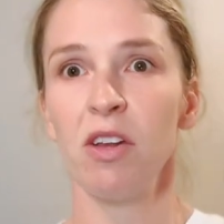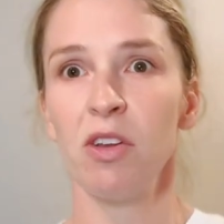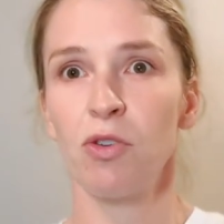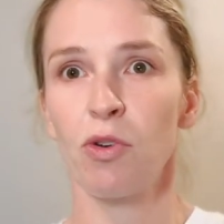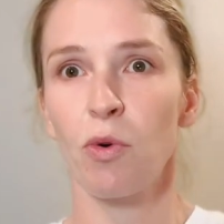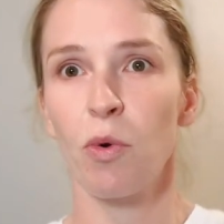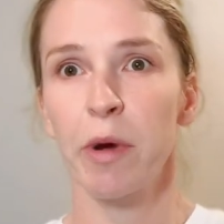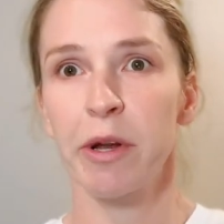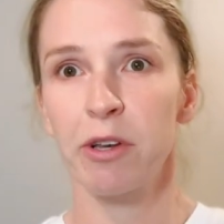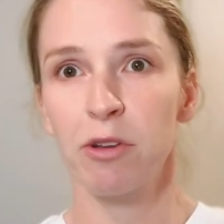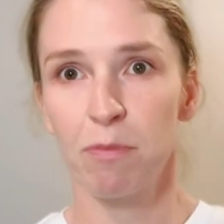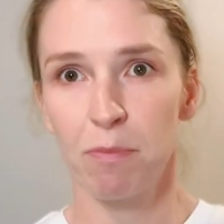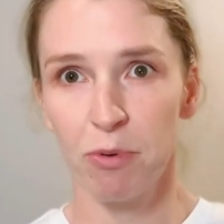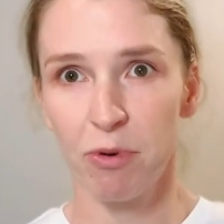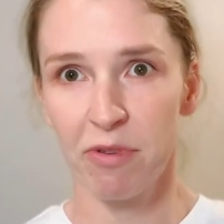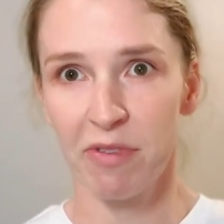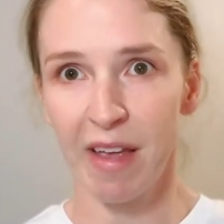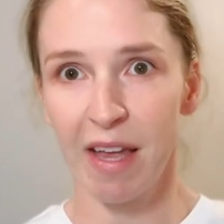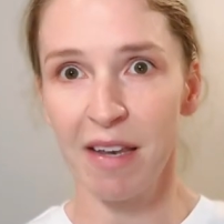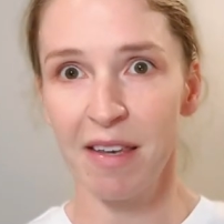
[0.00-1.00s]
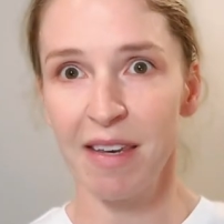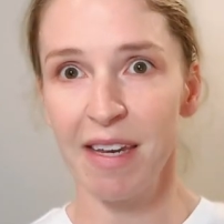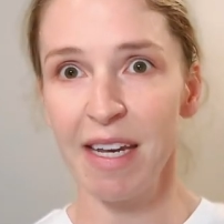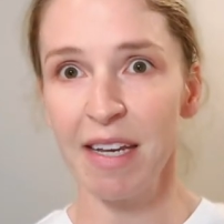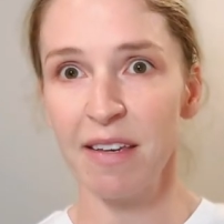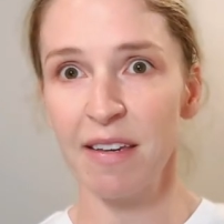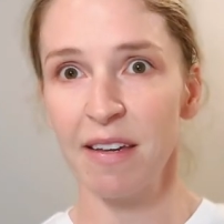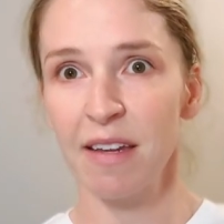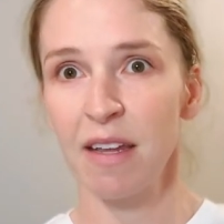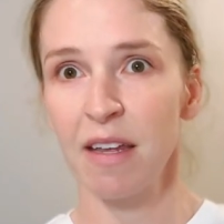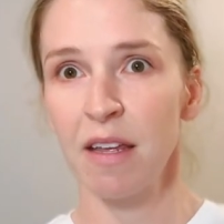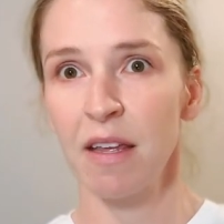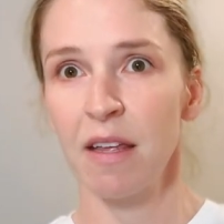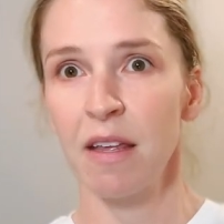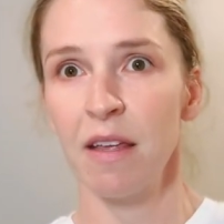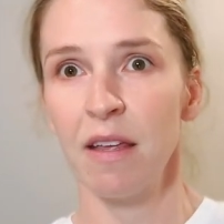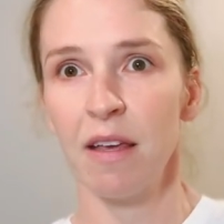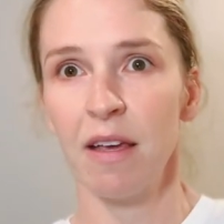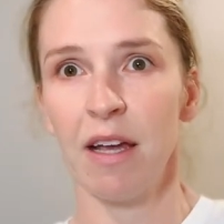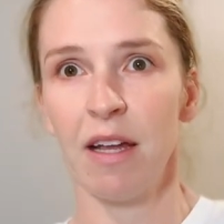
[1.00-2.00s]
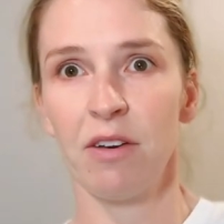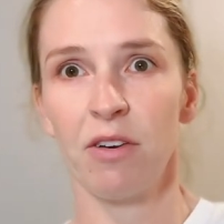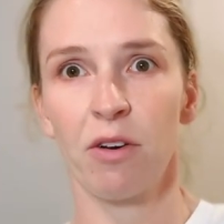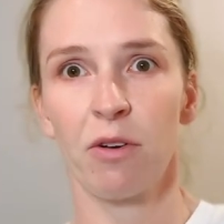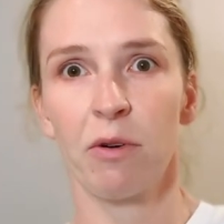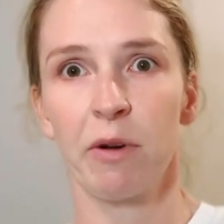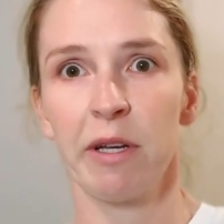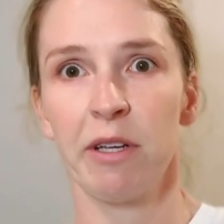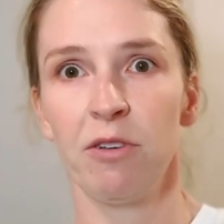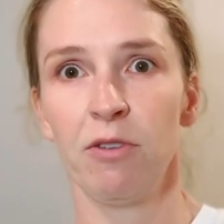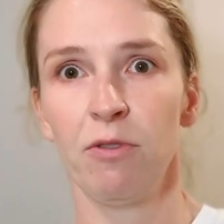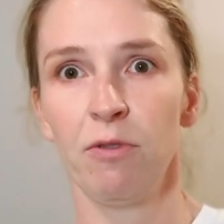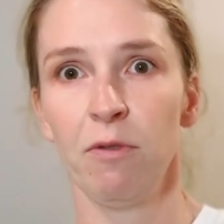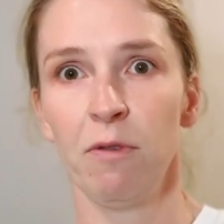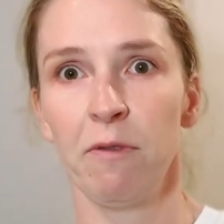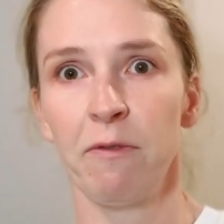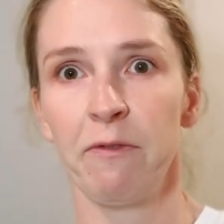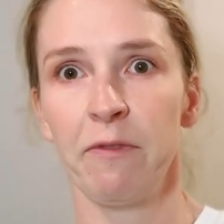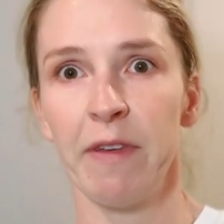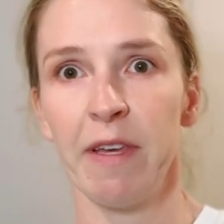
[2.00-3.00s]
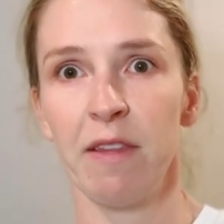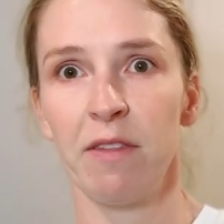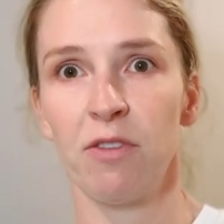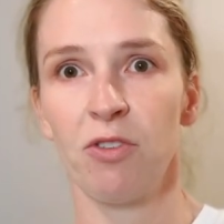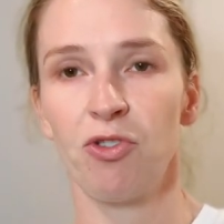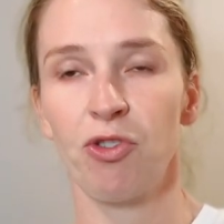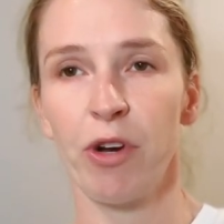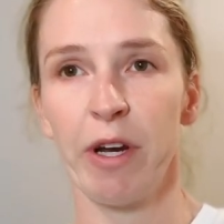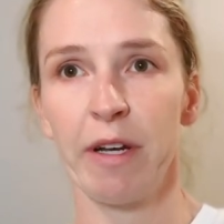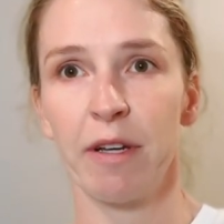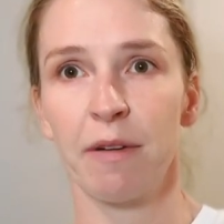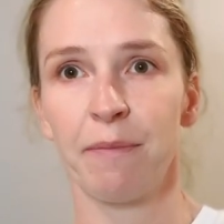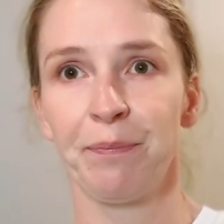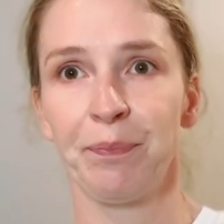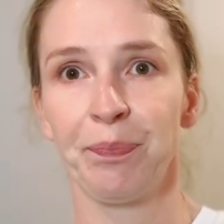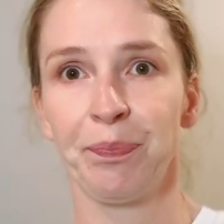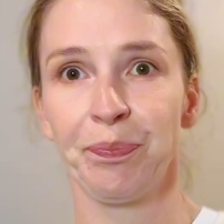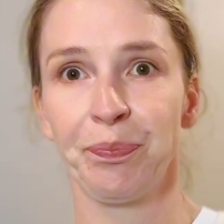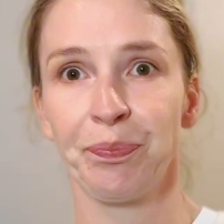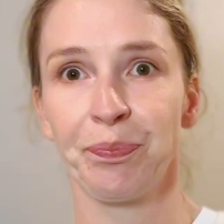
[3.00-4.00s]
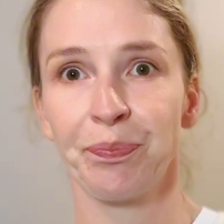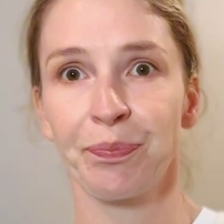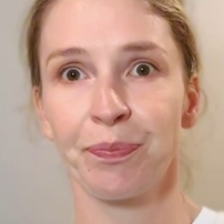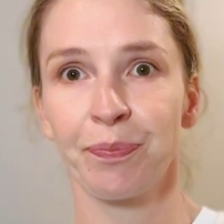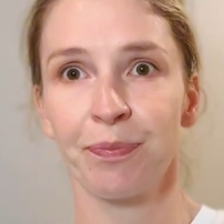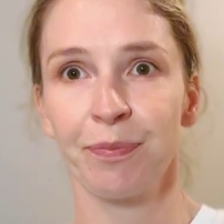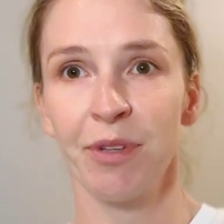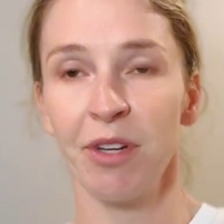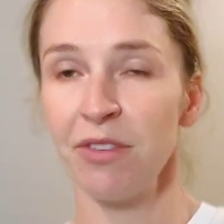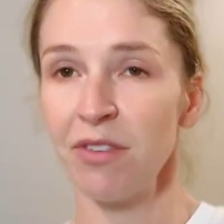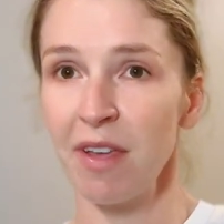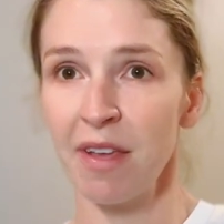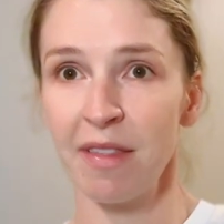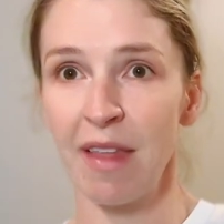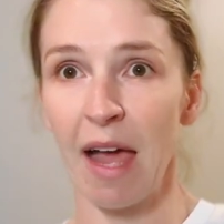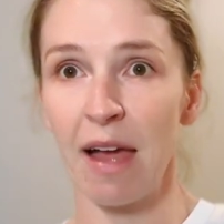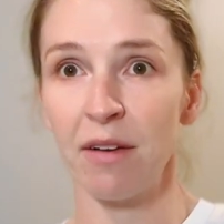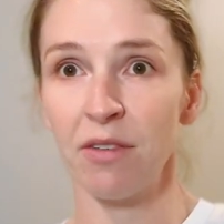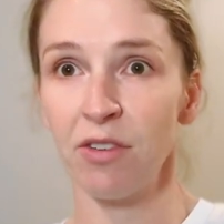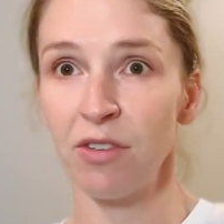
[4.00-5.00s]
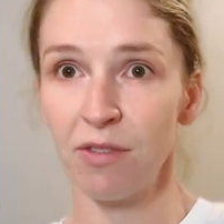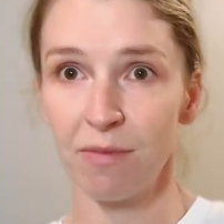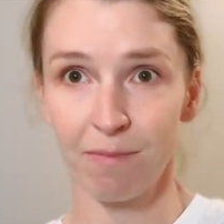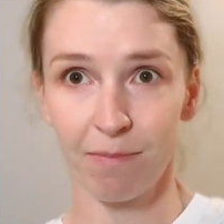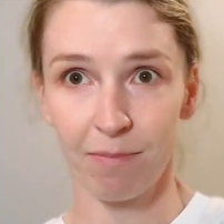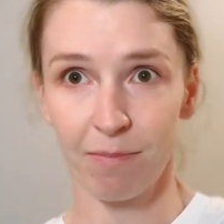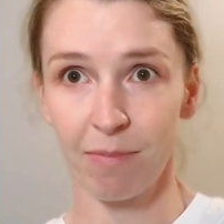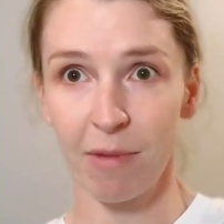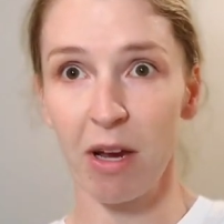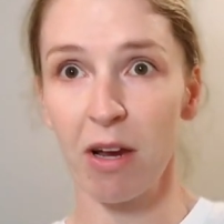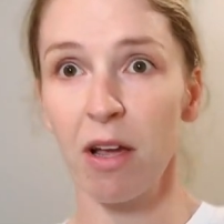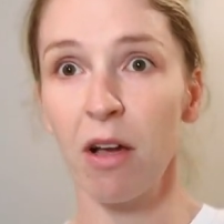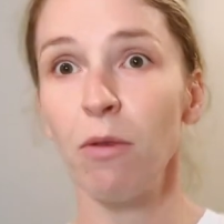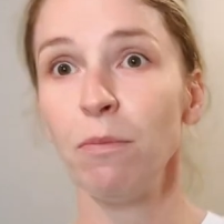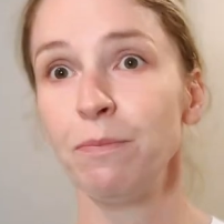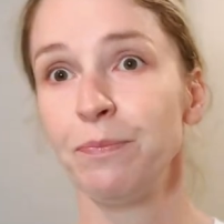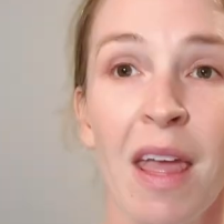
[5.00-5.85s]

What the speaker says: You're going to present it, and you're going to feed the treat. Just like that. Just, there you go.